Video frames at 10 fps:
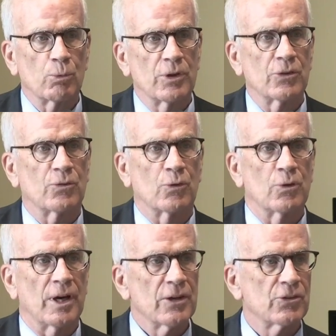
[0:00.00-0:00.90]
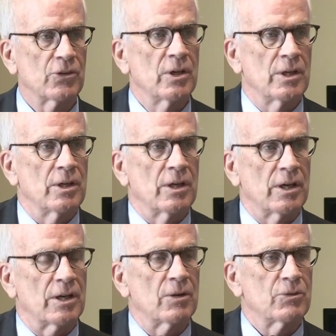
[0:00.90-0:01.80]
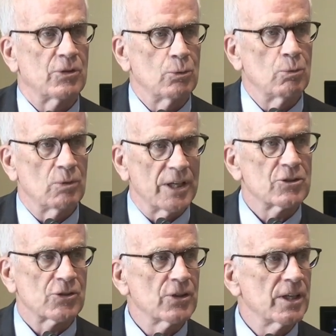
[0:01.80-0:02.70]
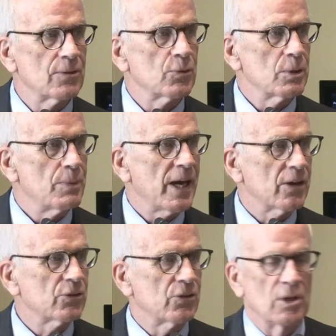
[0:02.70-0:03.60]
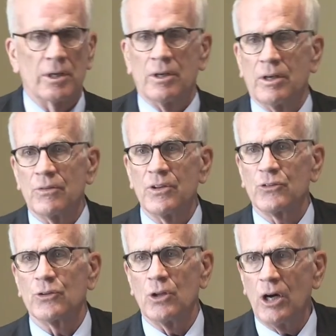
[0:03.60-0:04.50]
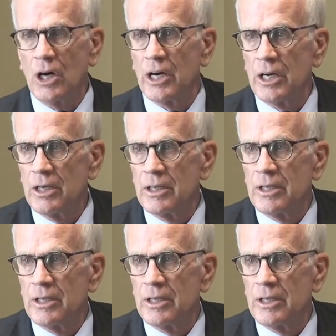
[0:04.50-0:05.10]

was for us uh, to legislatively pass this law,